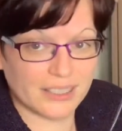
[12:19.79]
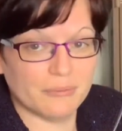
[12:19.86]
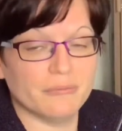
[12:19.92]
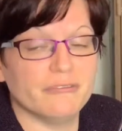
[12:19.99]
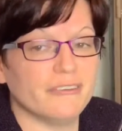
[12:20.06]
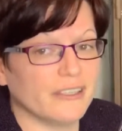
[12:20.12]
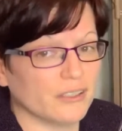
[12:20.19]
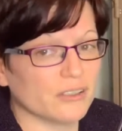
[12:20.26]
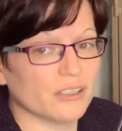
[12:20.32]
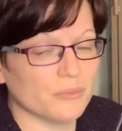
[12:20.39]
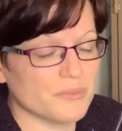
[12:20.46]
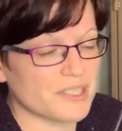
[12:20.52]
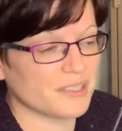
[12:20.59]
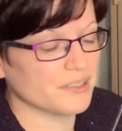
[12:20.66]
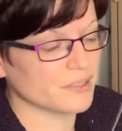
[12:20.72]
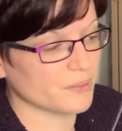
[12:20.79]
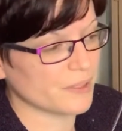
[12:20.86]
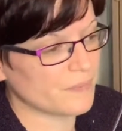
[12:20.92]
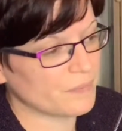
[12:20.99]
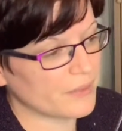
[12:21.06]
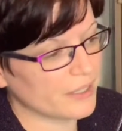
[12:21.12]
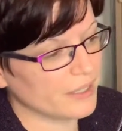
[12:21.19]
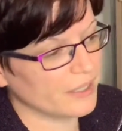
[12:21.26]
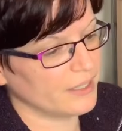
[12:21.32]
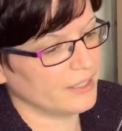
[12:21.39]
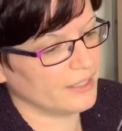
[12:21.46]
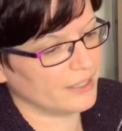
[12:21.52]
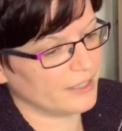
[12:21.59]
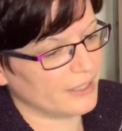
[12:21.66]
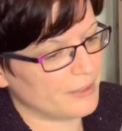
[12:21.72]
Feel comes into it.
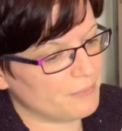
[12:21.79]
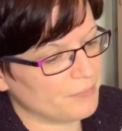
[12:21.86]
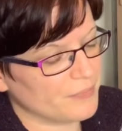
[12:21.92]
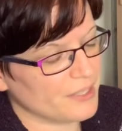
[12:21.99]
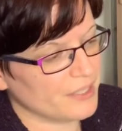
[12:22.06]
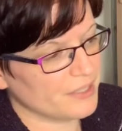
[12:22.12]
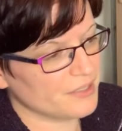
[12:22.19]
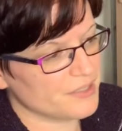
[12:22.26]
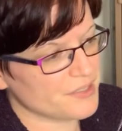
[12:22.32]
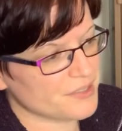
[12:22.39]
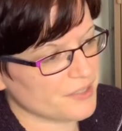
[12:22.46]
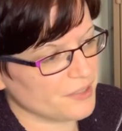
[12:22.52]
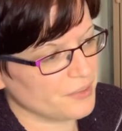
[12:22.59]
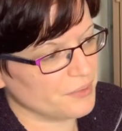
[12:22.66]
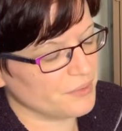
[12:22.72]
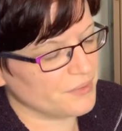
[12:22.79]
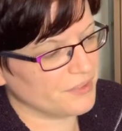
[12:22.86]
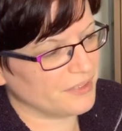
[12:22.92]
So